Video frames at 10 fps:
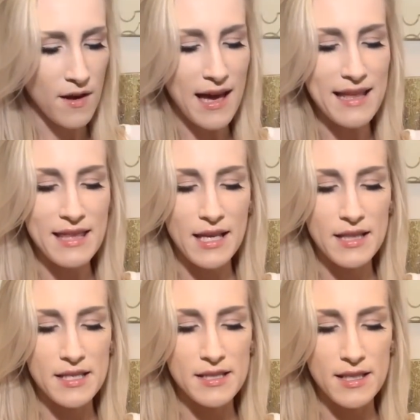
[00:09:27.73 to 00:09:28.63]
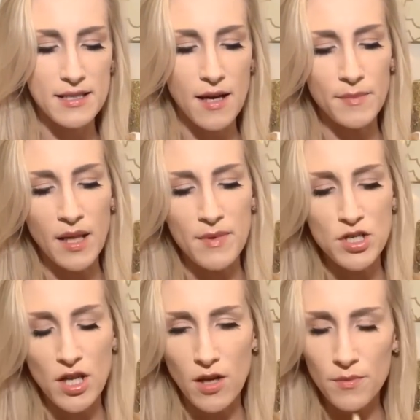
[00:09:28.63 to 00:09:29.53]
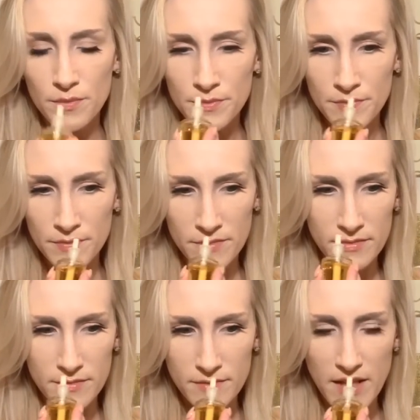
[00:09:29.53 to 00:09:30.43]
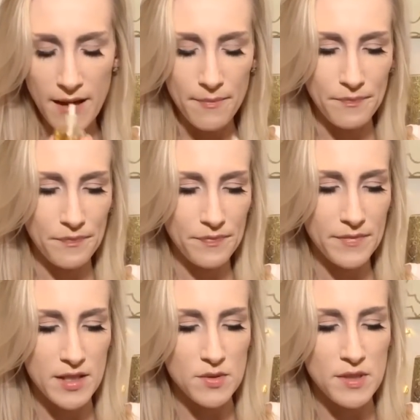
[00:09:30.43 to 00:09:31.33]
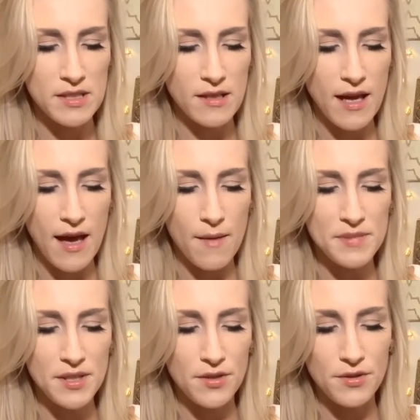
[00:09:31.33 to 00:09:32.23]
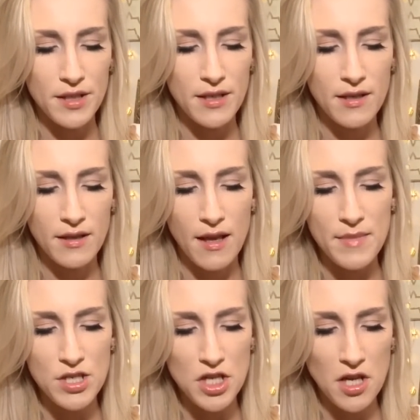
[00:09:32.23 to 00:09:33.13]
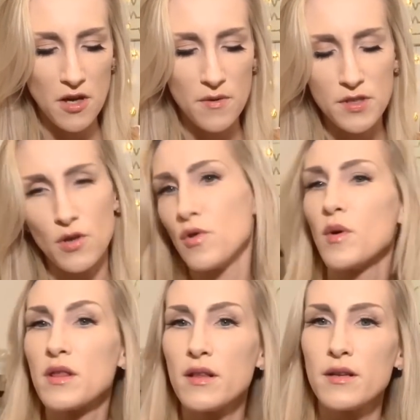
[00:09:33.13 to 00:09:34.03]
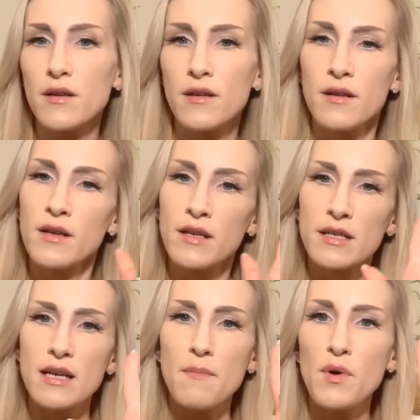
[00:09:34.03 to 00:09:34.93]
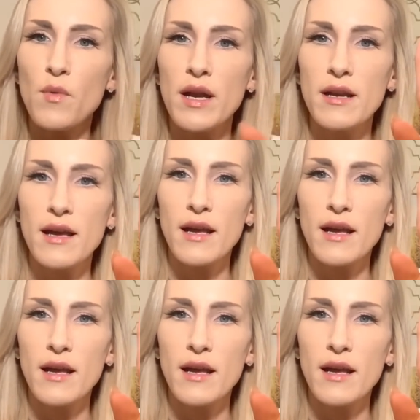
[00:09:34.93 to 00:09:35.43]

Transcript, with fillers: I think this is um, lemoncello. Yeah, this one's absolutely limoncello. Don't know where the little topper went.